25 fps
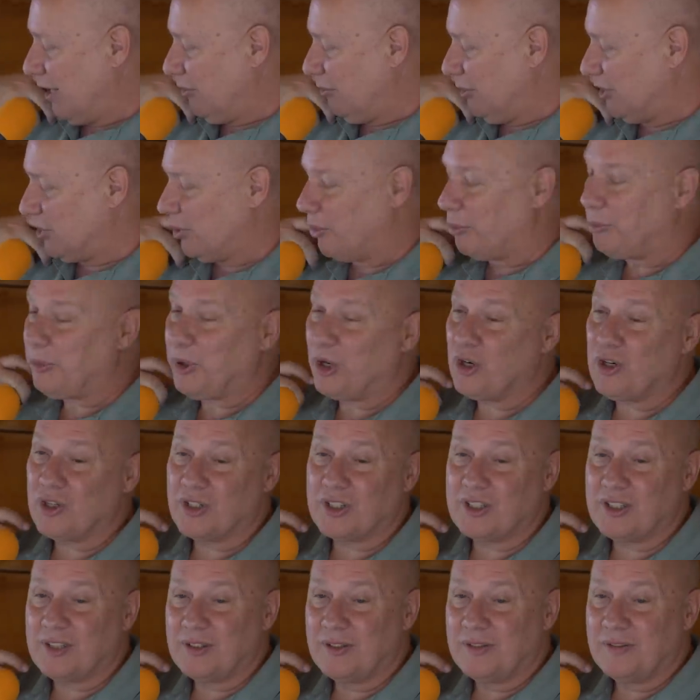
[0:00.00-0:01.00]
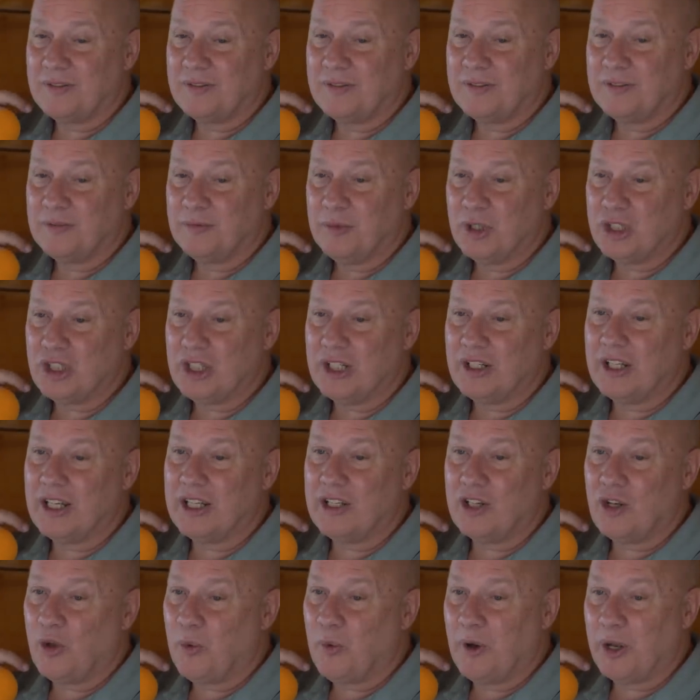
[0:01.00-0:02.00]
It was her purse. She
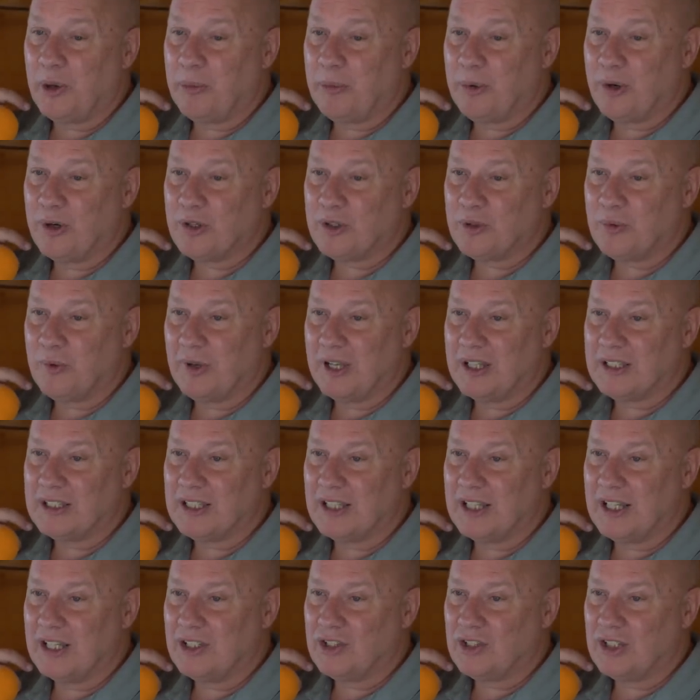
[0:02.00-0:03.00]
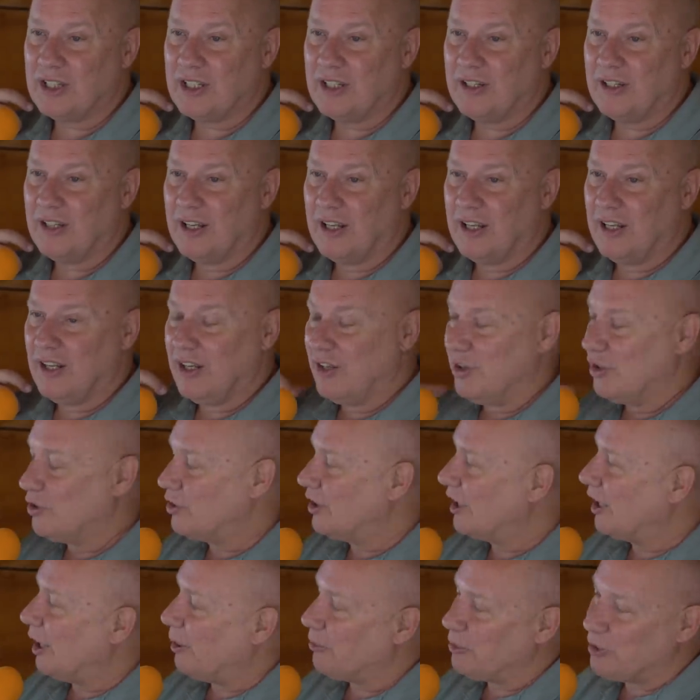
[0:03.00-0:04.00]
didn't know what a purse was, and then she
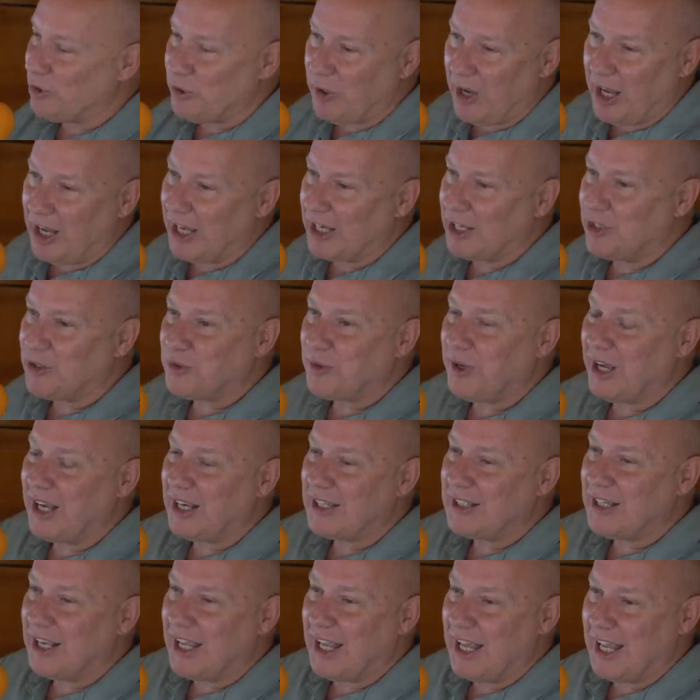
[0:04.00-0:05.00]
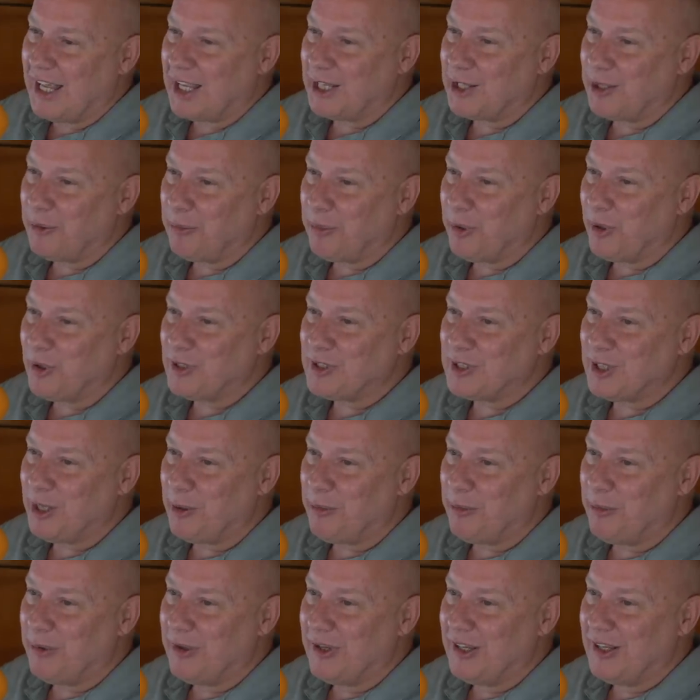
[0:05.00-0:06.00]
kept trying to hang the purse
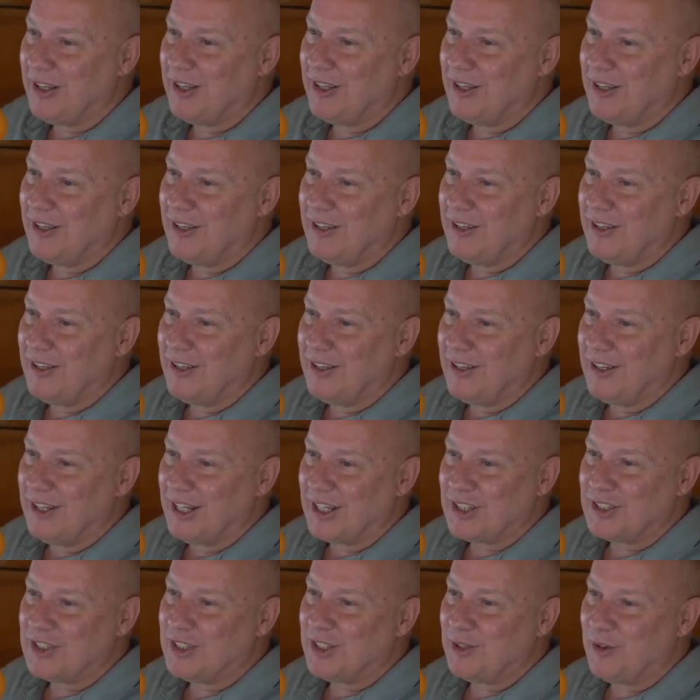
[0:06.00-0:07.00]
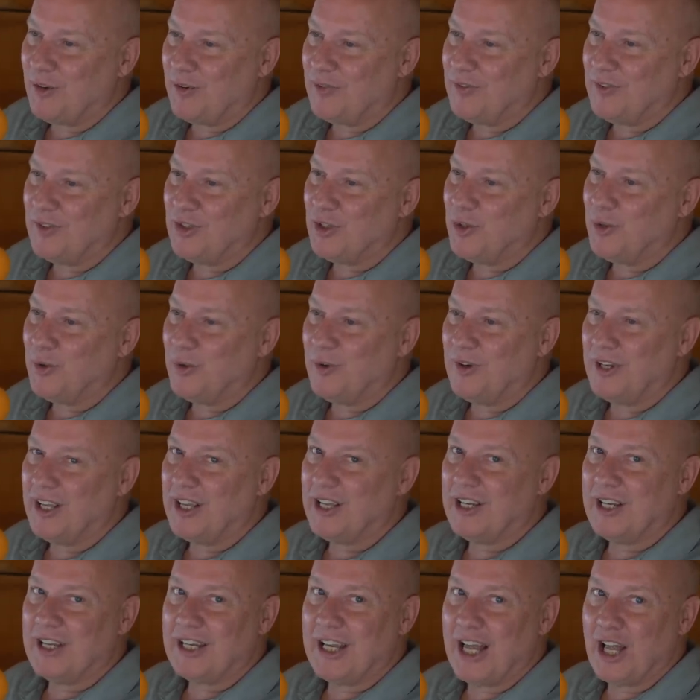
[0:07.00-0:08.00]
up like she'd do
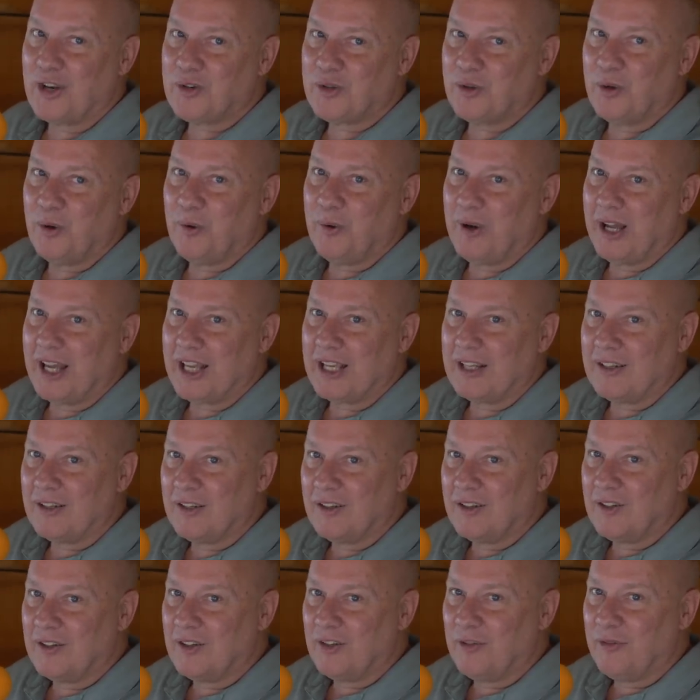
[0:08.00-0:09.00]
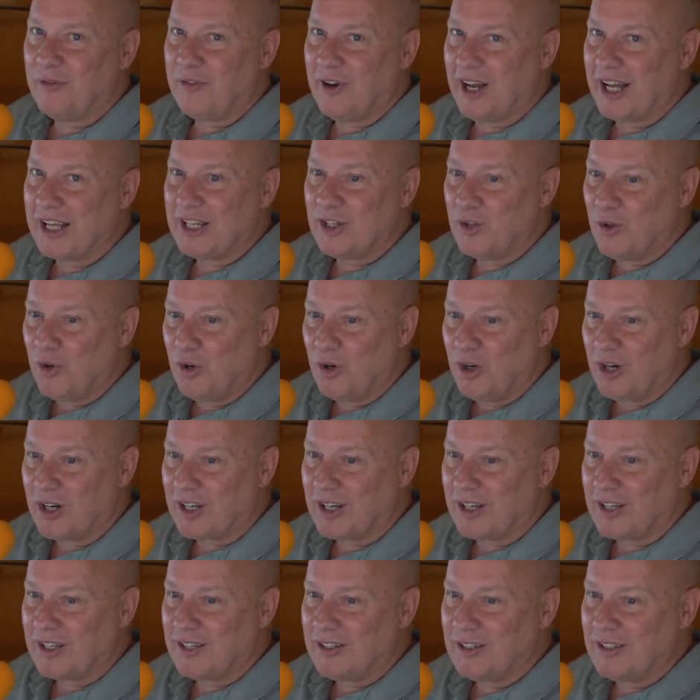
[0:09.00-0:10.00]
in a natural way to find the
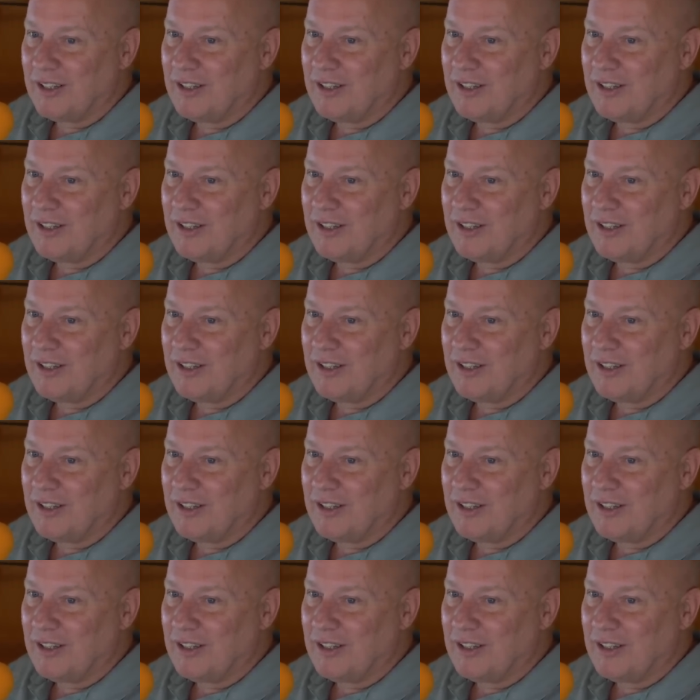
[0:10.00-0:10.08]
hook.